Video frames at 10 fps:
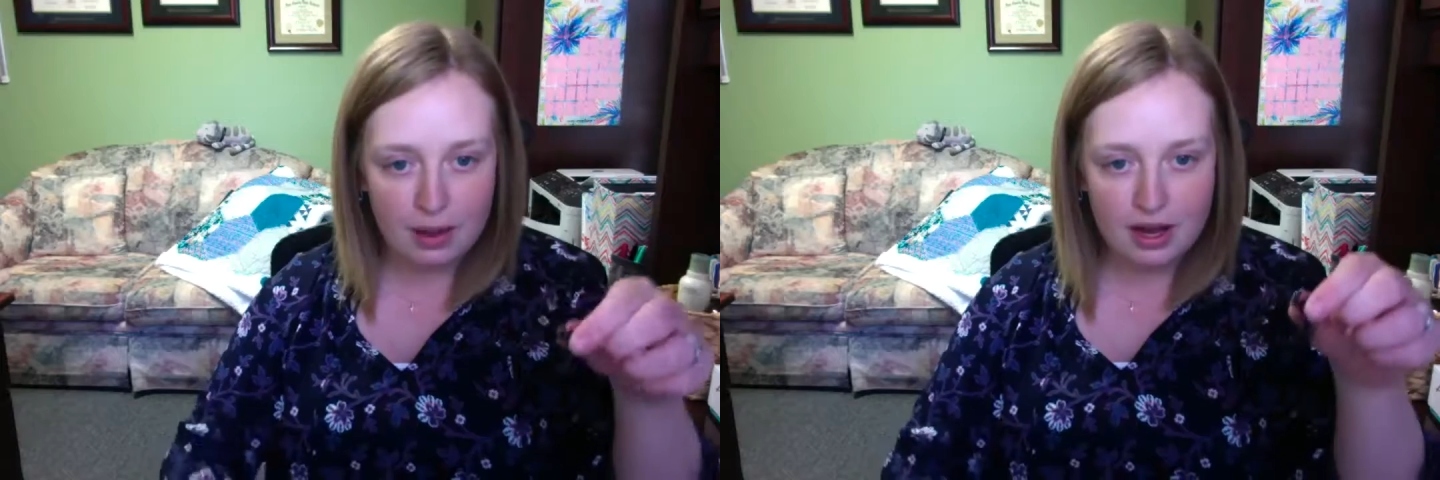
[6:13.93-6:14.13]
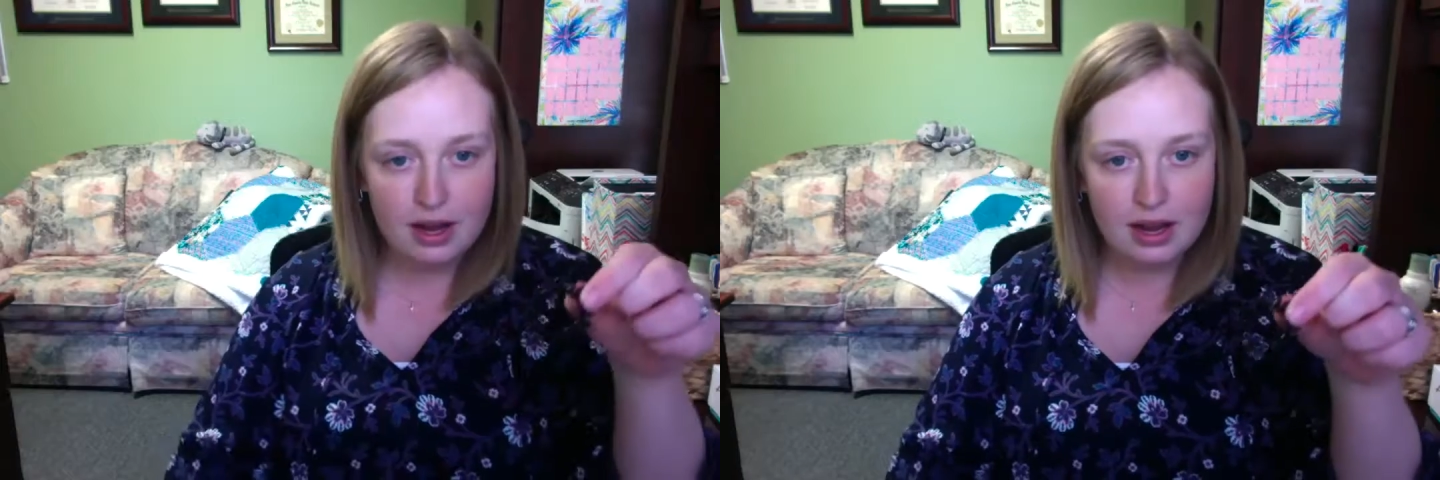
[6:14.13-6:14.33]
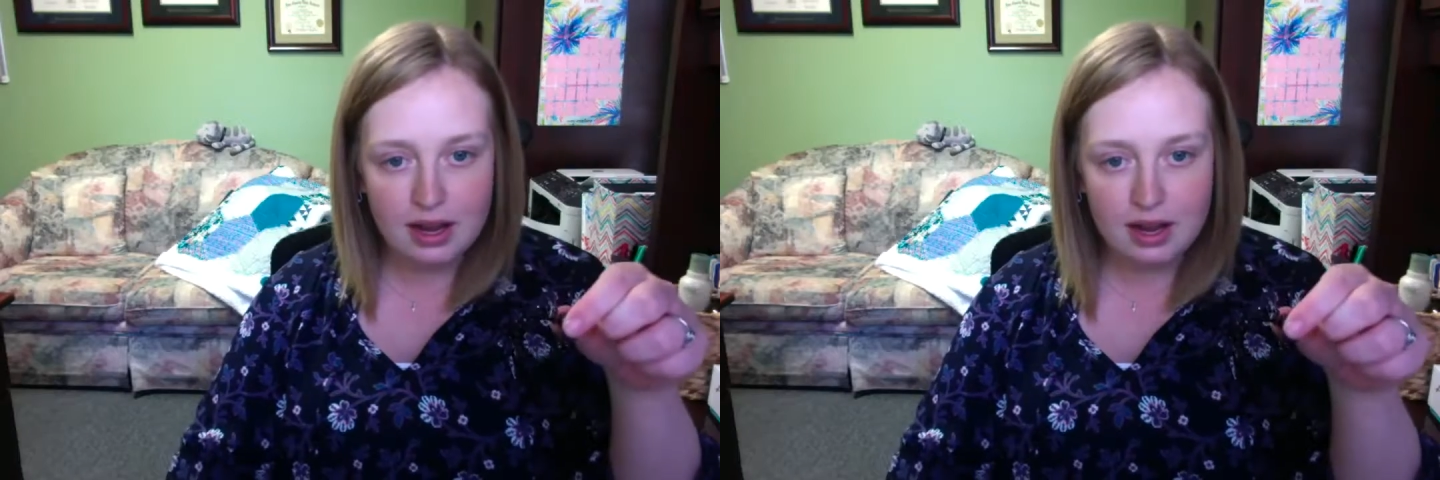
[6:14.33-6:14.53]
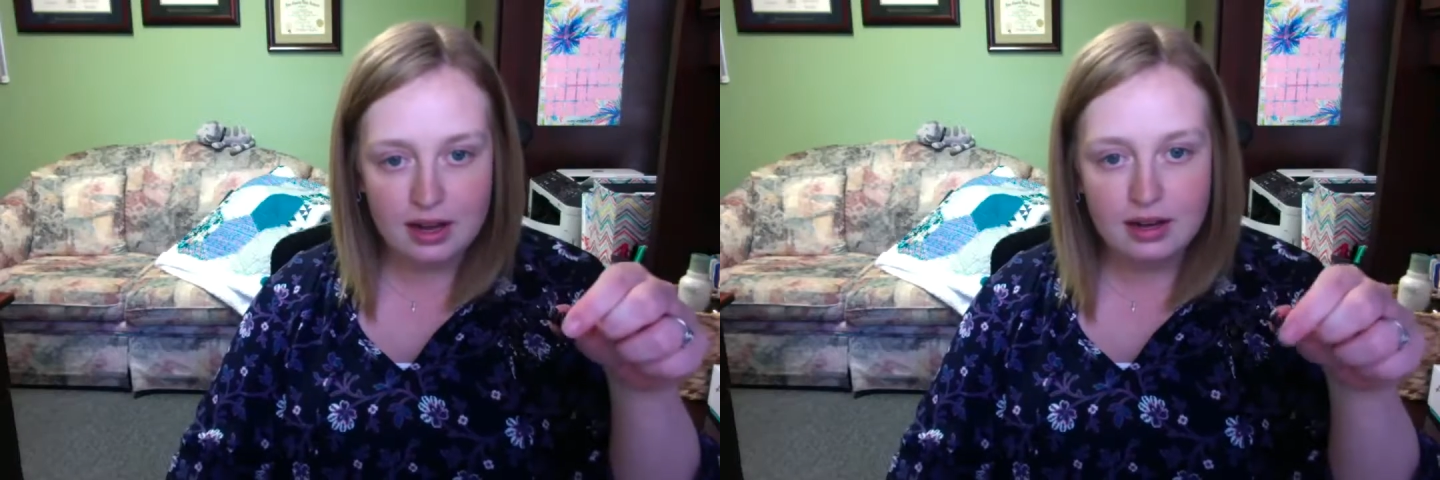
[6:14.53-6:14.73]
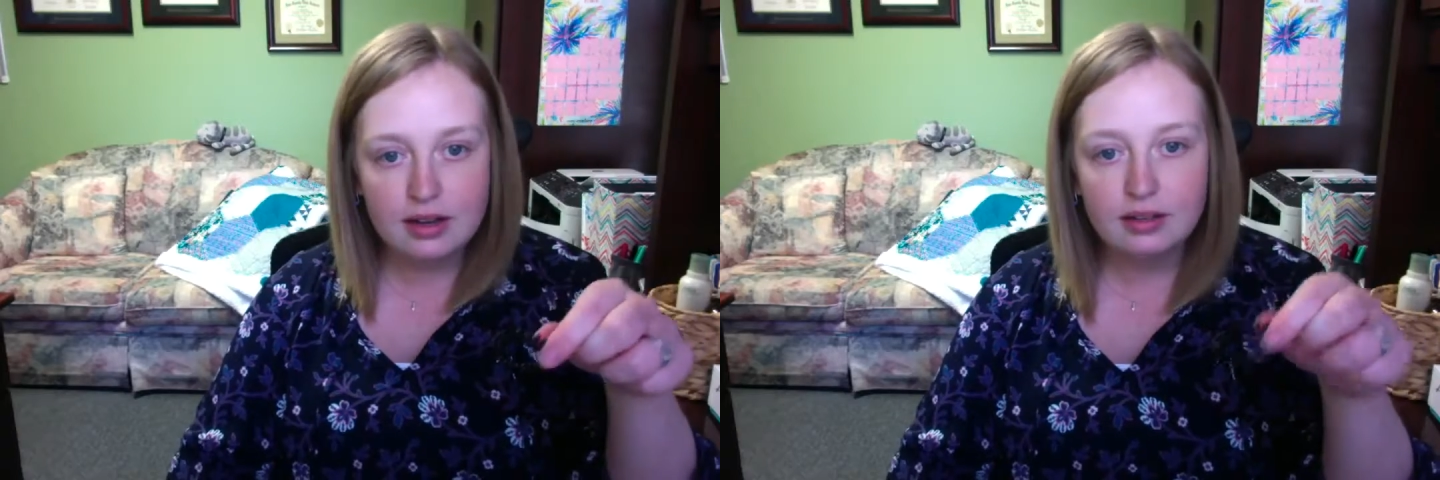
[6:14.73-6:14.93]
it
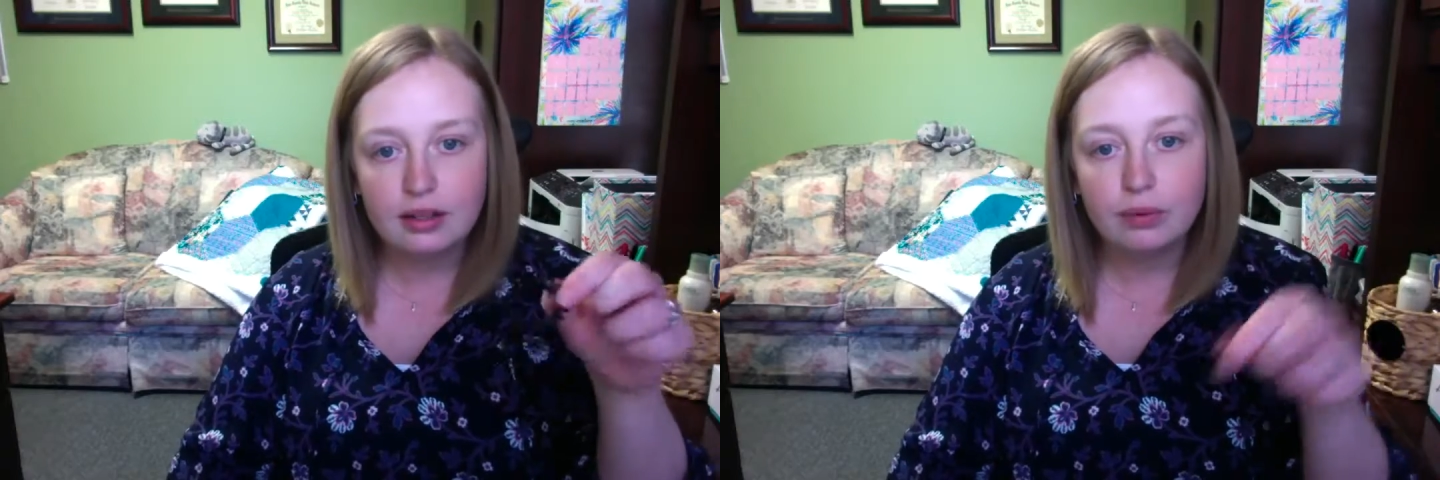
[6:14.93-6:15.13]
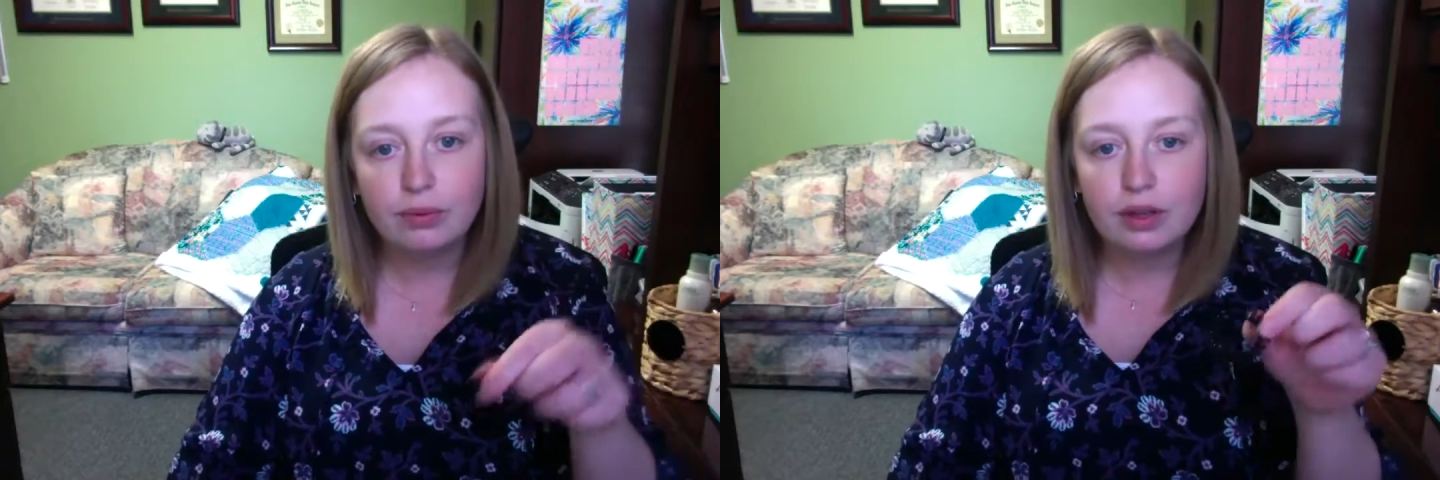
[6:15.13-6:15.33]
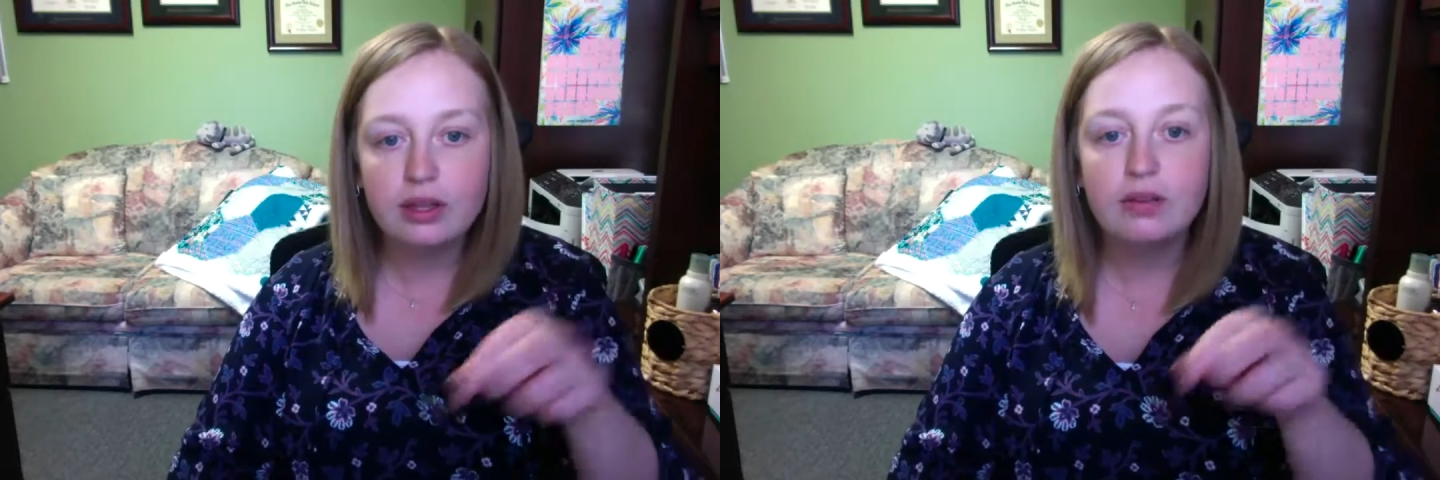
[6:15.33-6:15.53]
in like really,